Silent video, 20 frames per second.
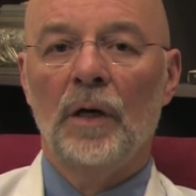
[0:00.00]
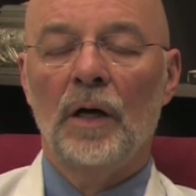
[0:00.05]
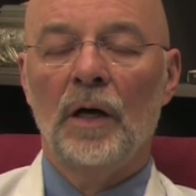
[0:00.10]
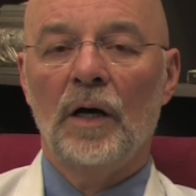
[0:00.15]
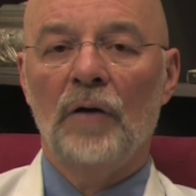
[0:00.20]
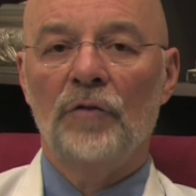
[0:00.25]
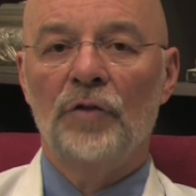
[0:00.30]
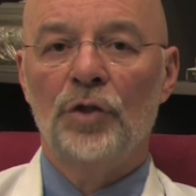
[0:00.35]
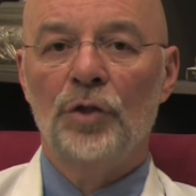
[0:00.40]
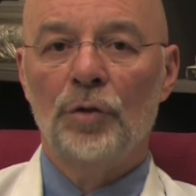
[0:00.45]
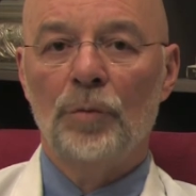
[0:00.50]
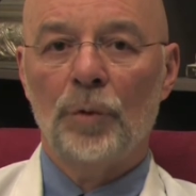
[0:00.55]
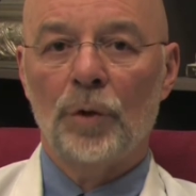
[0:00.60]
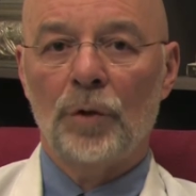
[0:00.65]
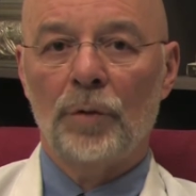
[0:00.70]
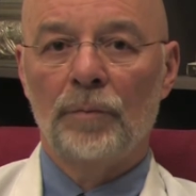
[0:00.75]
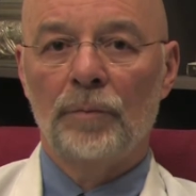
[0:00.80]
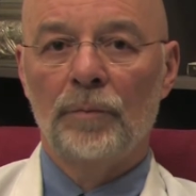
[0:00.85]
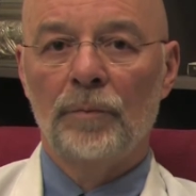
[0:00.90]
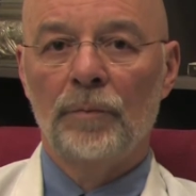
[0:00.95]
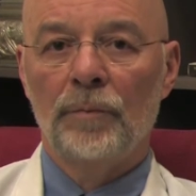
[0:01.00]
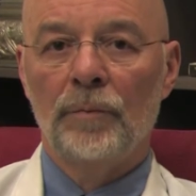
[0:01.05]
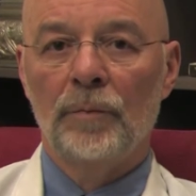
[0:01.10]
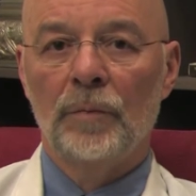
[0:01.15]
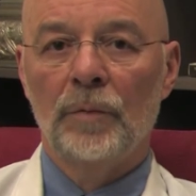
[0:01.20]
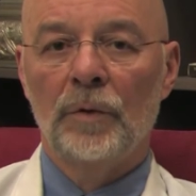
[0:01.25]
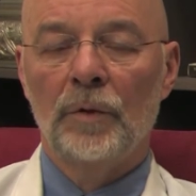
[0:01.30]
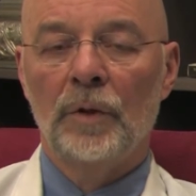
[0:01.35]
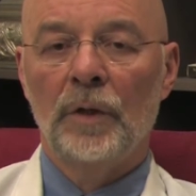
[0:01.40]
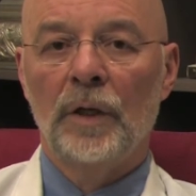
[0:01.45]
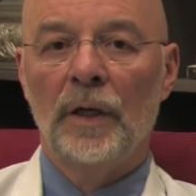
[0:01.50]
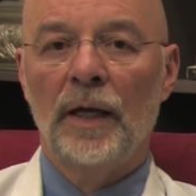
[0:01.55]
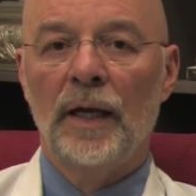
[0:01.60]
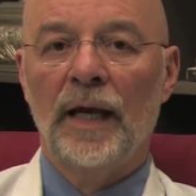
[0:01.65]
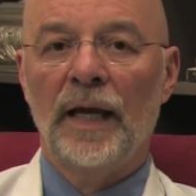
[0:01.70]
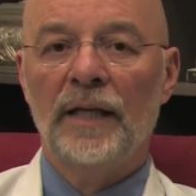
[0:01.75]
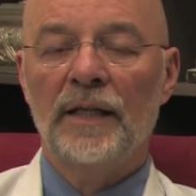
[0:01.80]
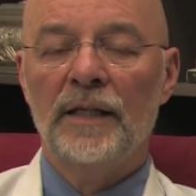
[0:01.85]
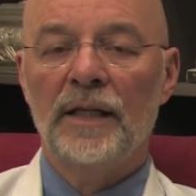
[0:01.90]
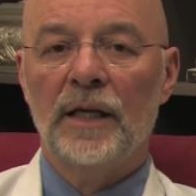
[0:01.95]
of tumor
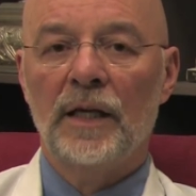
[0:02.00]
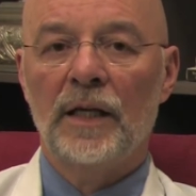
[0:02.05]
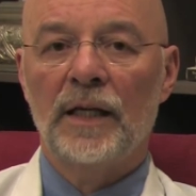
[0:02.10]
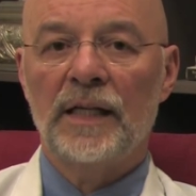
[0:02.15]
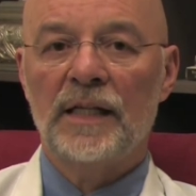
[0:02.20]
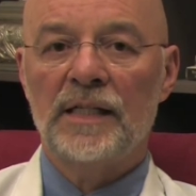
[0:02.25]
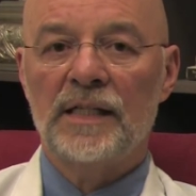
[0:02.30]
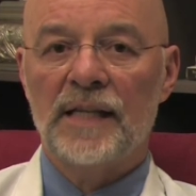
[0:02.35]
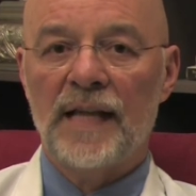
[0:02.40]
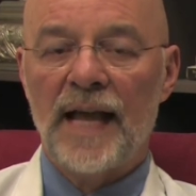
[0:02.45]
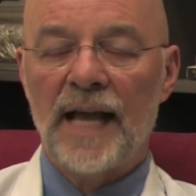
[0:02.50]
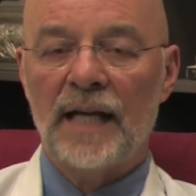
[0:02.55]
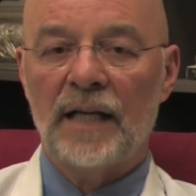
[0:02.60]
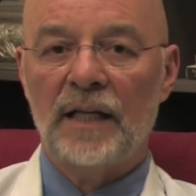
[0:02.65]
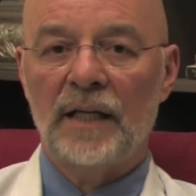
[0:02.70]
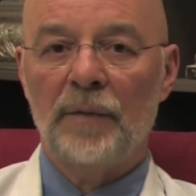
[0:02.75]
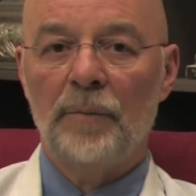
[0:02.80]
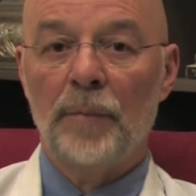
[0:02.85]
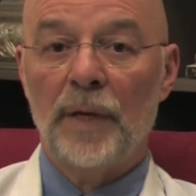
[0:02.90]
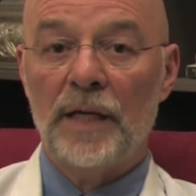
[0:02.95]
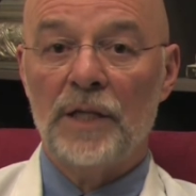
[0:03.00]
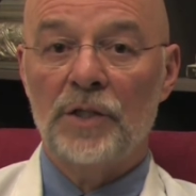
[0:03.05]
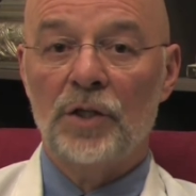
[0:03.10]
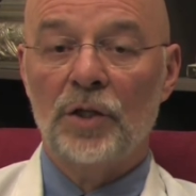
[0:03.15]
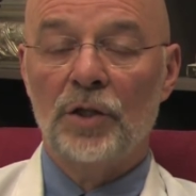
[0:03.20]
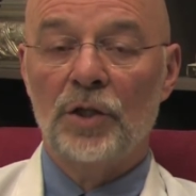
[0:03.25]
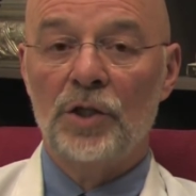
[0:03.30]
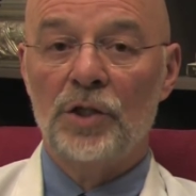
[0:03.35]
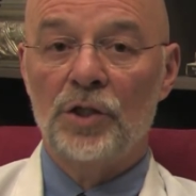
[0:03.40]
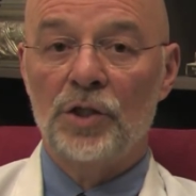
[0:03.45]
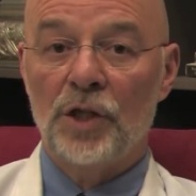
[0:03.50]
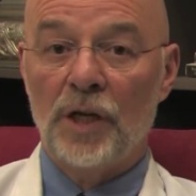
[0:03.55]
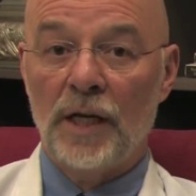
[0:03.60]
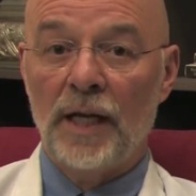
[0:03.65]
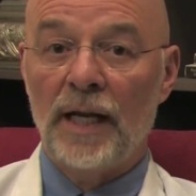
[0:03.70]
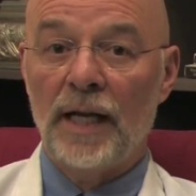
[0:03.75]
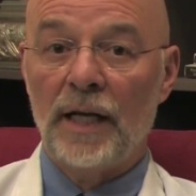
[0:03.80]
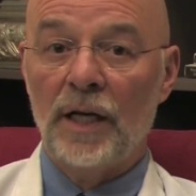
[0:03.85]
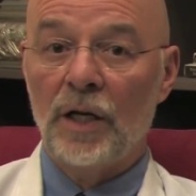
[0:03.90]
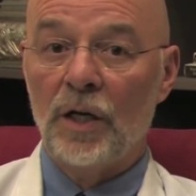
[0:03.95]
and tell exactly, based on the
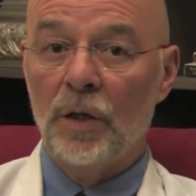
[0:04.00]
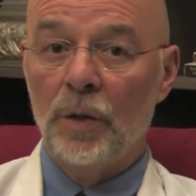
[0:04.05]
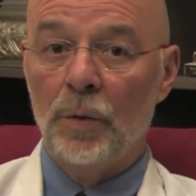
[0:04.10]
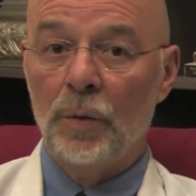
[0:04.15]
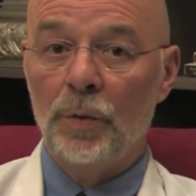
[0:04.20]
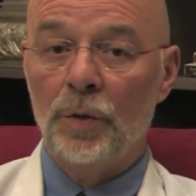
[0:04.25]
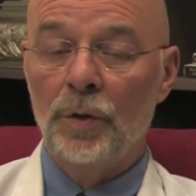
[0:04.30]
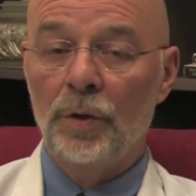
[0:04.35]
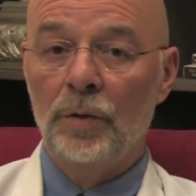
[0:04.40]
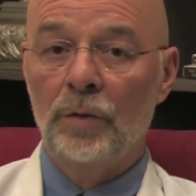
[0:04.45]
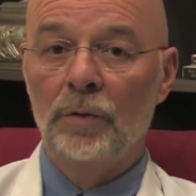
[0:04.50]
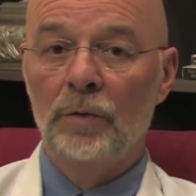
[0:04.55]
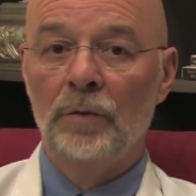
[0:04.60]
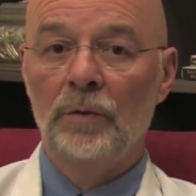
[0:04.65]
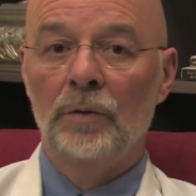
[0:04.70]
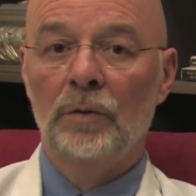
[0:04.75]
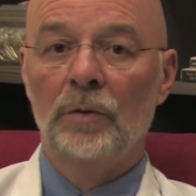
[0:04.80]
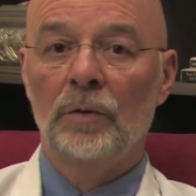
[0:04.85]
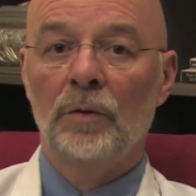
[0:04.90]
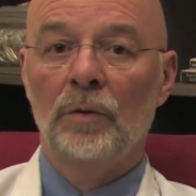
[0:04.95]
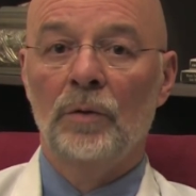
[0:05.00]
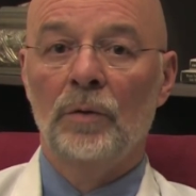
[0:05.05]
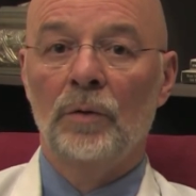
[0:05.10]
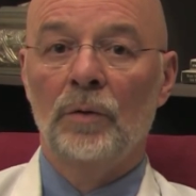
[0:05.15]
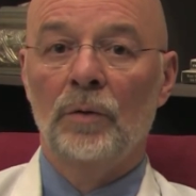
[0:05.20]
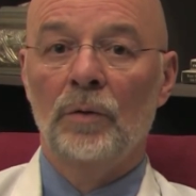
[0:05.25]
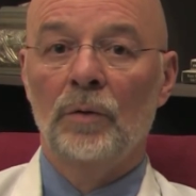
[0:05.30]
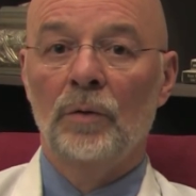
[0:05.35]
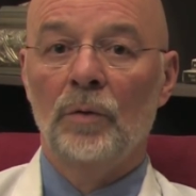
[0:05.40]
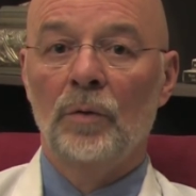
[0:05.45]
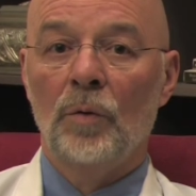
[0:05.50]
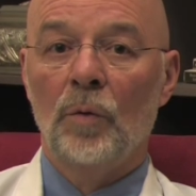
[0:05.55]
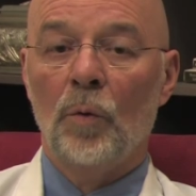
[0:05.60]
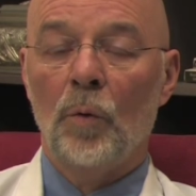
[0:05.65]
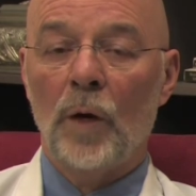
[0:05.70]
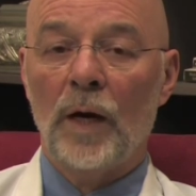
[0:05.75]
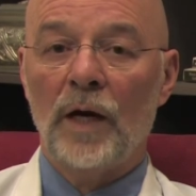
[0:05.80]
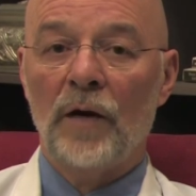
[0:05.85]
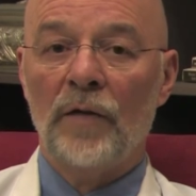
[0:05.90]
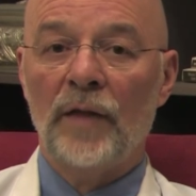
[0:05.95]
genetic code,
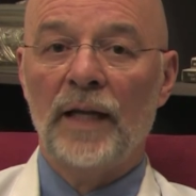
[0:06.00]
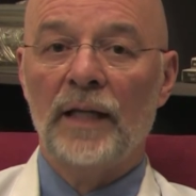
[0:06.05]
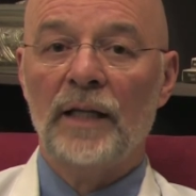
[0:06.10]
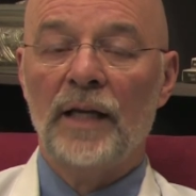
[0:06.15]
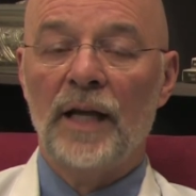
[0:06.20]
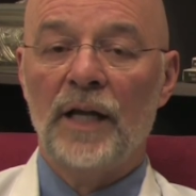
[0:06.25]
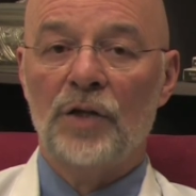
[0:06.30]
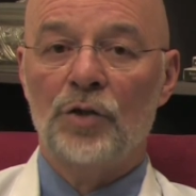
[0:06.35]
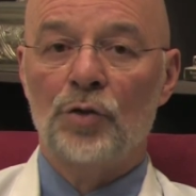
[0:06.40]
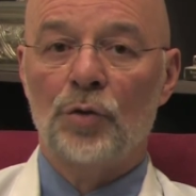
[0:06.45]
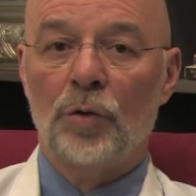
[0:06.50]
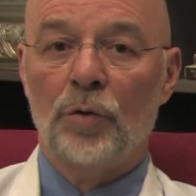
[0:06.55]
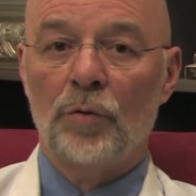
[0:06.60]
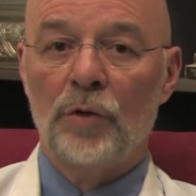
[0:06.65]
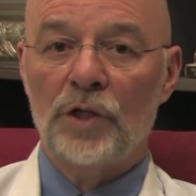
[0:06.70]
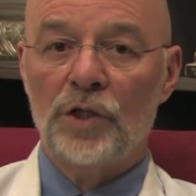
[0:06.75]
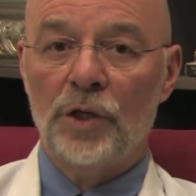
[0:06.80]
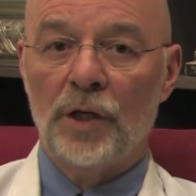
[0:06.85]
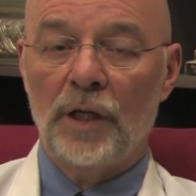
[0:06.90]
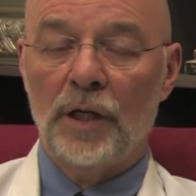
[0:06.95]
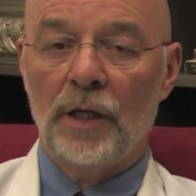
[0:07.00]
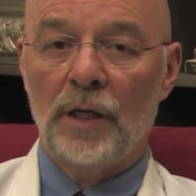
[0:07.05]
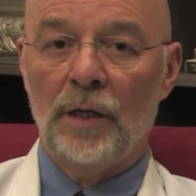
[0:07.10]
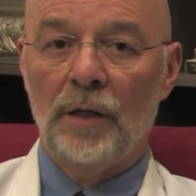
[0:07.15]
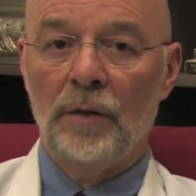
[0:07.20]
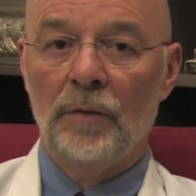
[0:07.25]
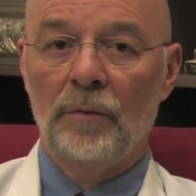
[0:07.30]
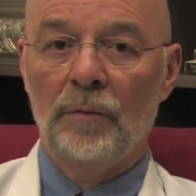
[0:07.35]
where that cancer originated.